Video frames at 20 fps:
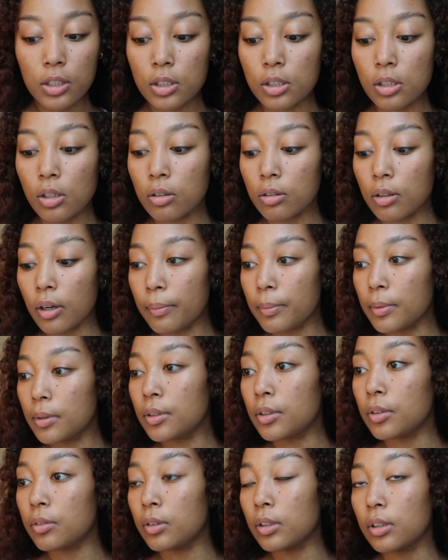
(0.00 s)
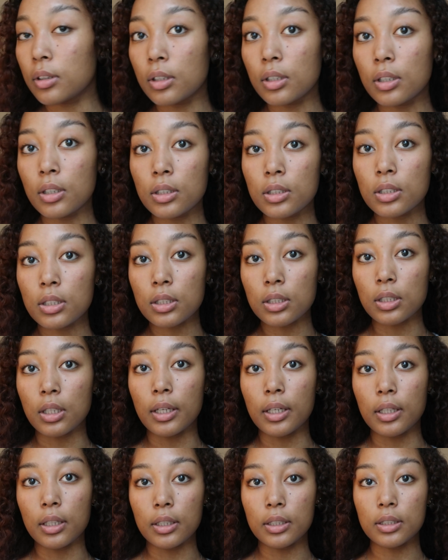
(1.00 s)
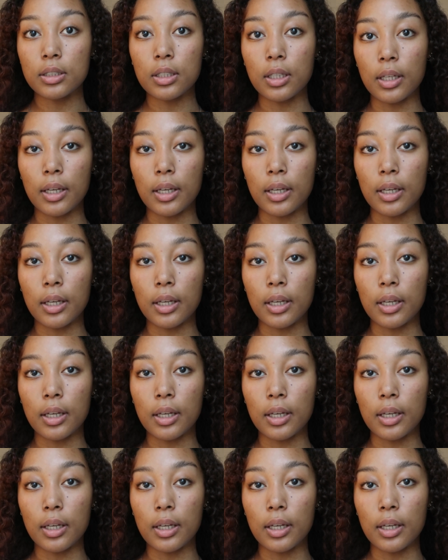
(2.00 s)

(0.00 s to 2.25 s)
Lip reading: So I've been doing this lately to